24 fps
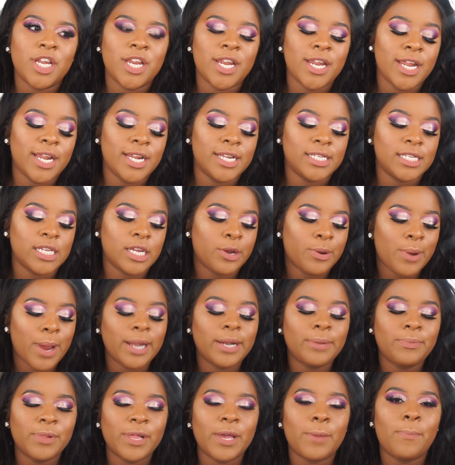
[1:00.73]
It is an
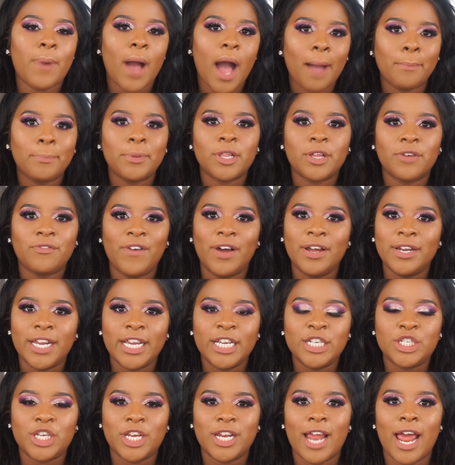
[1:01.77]
incredibly popular
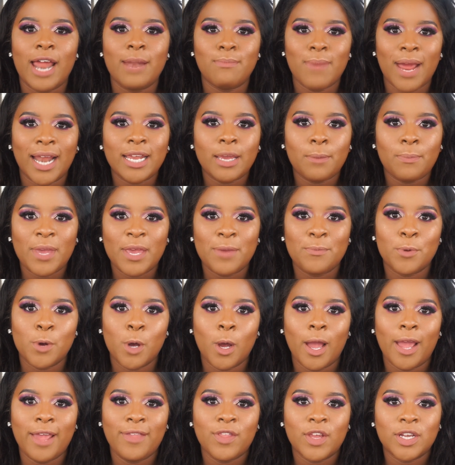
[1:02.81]
foundation, and many people
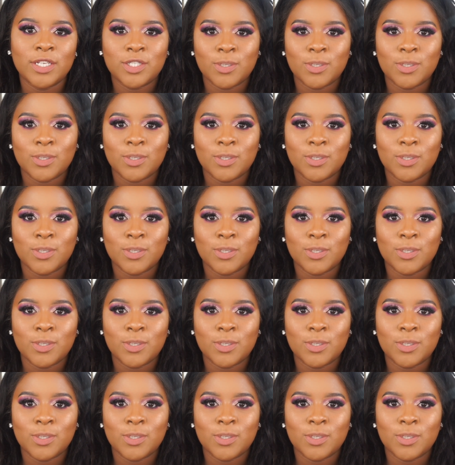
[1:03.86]
in the